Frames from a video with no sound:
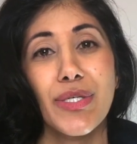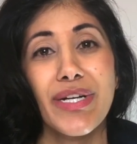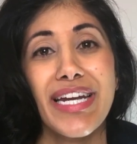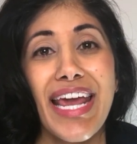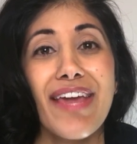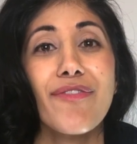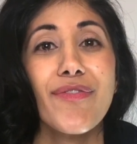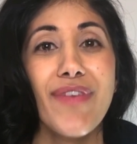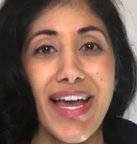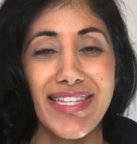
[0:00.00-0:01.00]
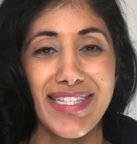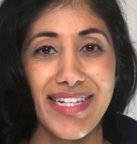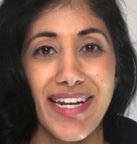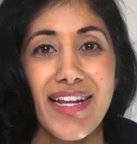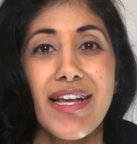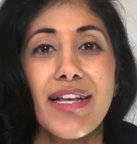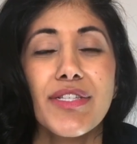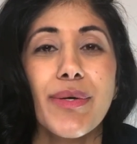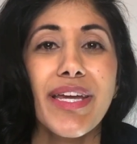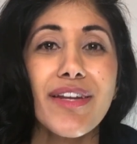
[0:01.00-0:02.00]
during a fed state.
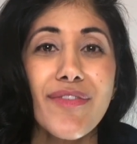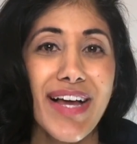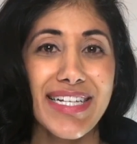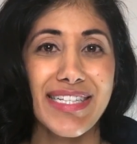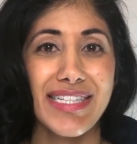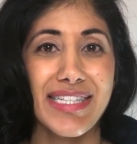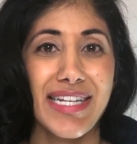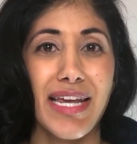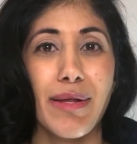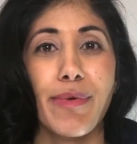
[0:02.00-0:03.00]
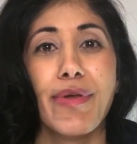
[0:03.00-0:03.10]
So in a fasted state,